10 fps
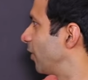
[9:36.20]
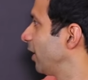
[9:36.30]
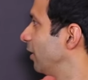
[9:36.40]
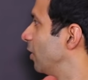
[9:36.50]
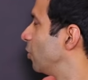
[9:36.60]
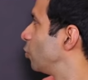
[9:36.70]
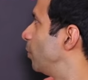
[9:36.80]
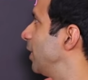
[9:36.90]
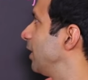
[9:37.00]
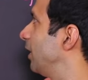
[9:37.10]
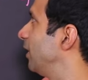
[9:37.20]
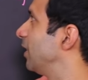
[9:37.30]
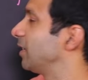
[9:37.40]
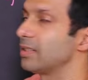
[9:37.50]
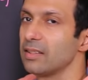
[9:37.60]
right? So basically
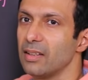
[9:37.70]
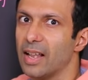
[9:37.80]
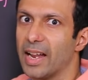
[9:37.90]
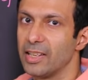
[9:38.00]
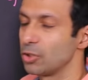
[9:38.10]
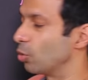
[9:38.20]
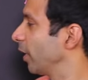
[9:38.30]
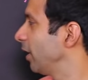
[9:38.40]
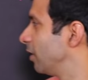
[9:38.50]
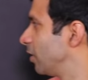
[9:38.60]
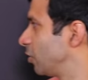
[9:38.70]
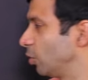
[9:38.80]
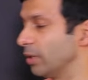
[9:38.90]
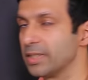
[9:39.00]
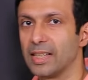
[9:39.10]
this line is going
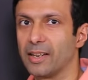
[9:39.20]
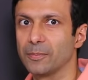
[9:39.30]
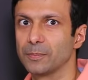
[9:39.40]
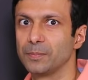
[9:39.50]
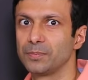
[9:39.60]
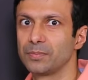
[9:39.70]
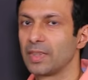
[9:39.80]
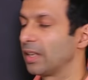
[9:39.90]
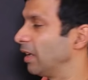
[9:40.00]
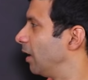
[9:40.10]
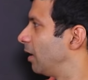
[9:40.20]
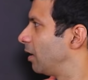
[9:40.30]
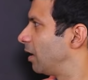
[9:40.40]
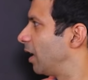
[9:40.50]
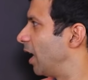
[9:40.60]
to the sun.
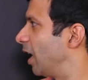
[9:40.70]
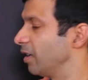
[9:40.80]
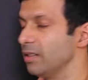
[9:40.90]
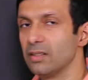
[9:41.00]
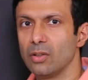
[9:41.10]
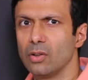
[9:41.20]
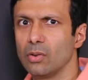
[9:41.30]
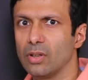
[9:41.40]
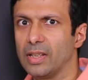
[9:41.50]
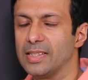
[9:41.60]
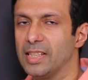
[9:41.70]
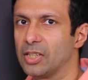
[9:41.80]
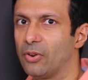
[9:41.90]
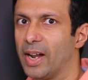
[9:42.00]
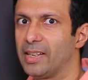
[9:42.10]
And is this
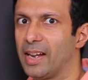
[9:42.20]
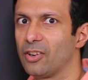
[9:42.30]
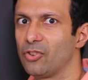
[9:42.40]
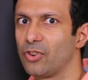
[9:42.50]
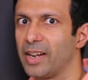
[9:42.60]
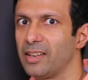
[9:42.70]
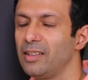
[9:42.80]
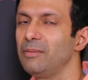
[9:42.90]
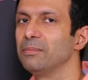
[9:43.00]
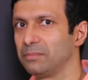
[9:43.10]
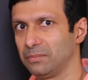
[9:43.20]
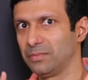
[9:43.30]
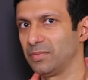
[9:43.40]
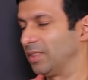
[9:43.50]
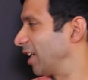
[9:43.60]
a right angle triangle?
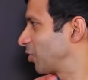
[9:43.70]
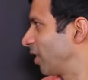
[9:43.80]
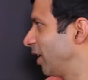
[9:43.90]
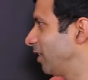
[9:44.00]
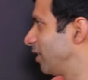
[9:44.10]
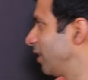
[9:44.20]
That's right, it